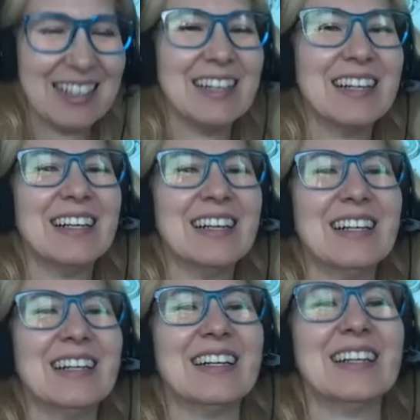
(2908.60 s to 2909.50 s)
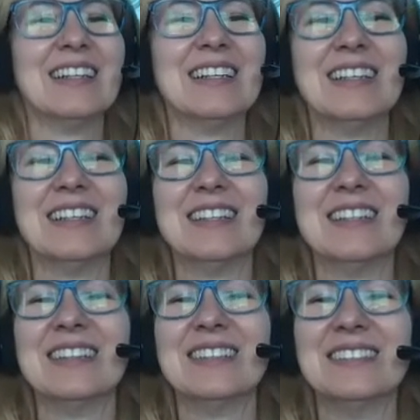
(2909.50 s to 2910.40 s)

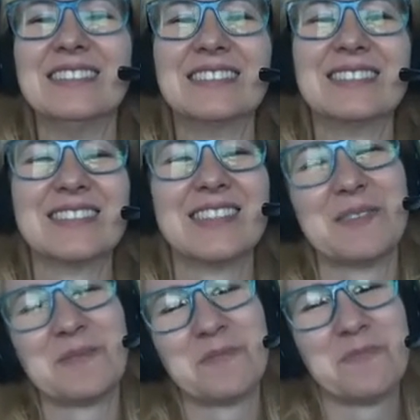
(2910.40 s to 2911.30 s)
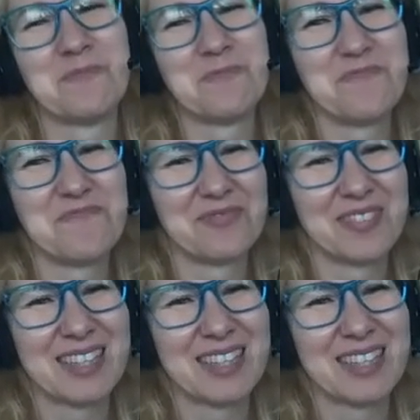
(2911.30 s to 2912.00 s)
[no speech]